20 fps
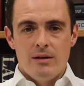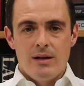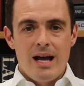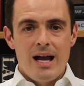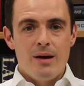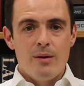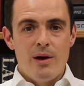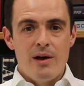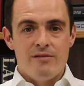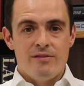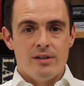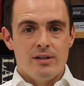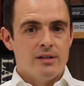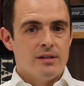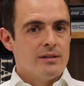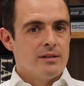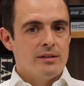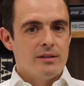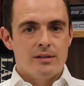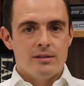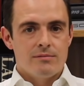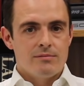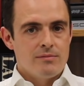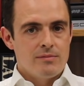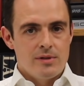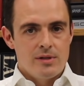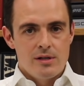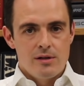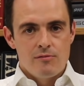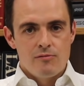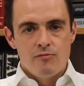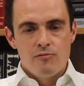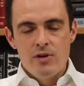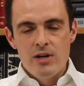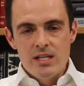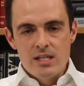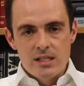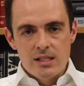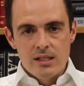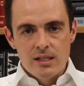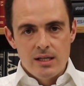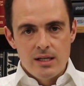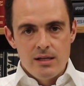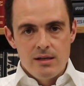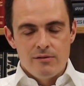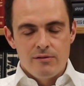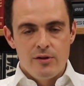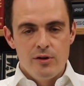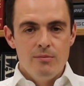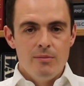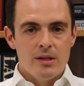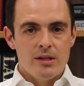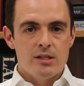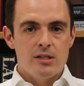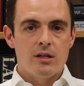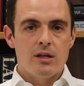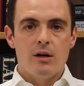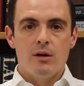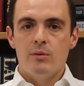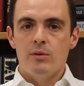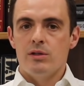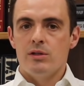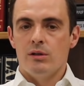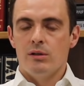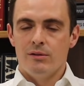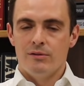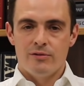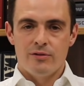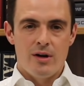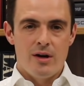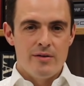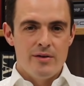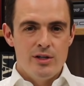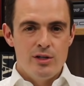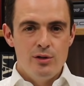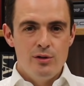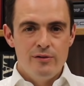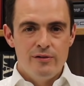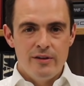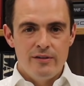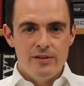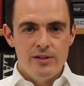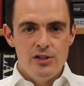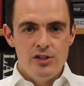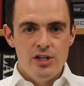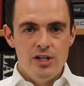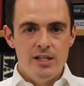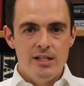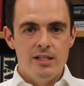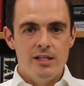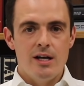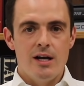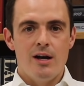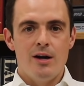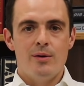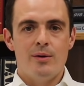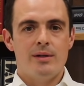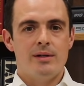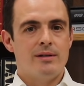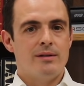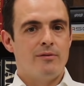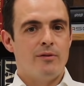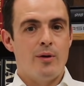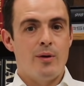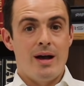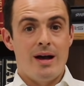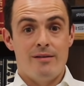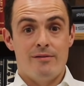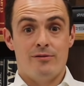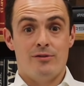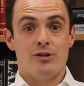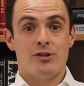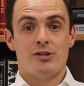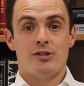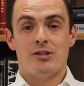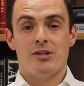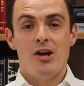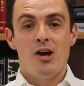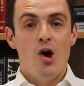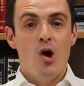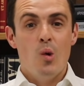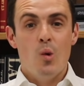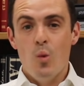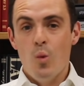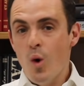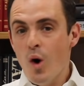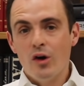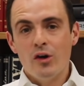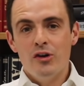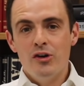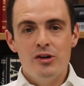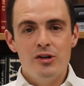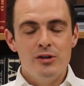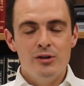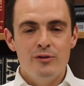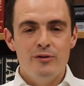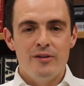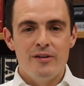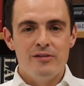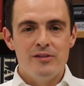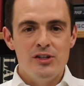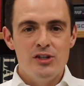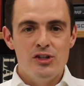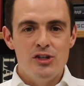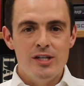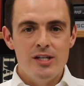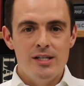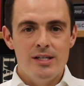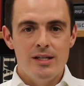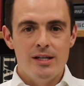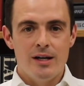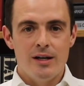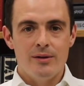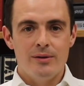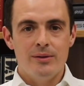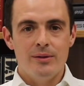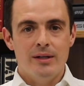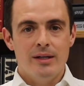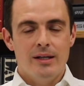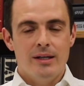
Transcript: However, you know, recently, a few months ago, we sold a Ferrari 250 GTO, and if you have just one 250 GTO